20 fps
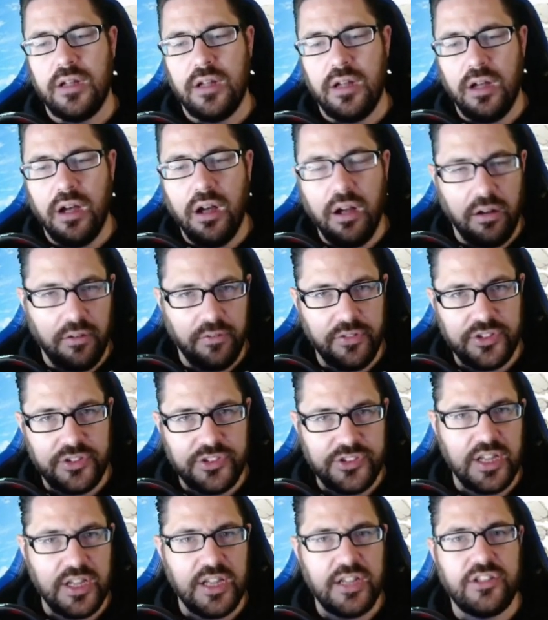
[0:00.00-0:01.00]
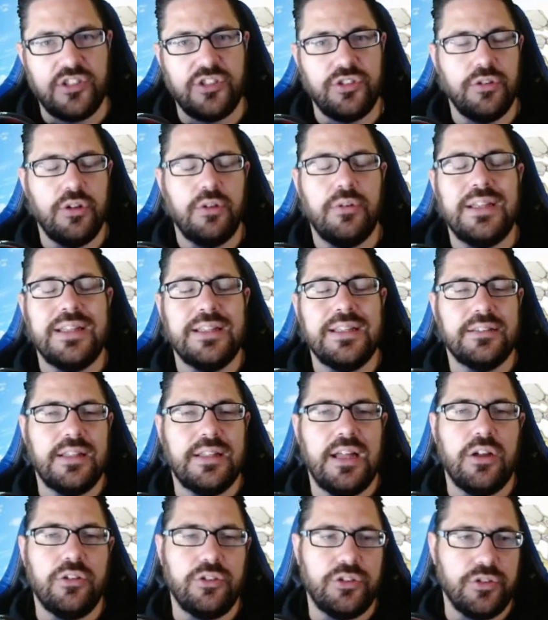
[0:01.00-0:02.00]
all of the such, you know, it
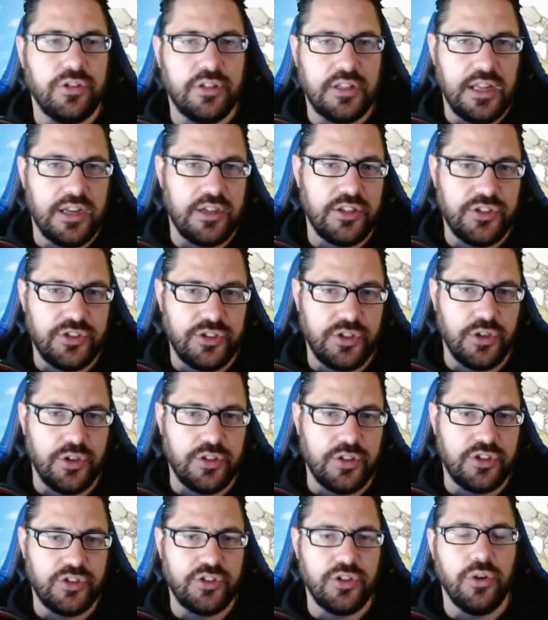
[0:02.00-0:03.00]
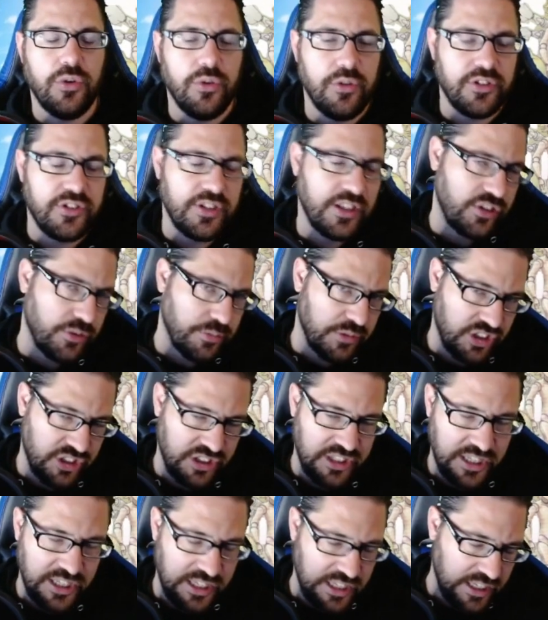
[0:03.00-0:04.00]
allows you to kind of search. So it's not so much
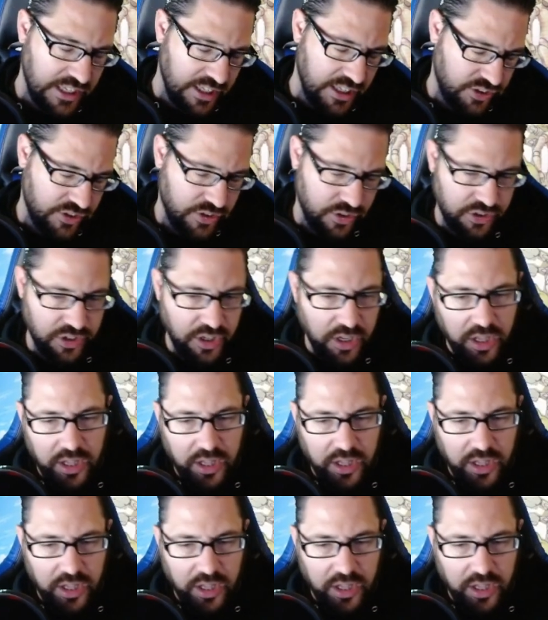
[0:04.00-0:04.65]
digging as search.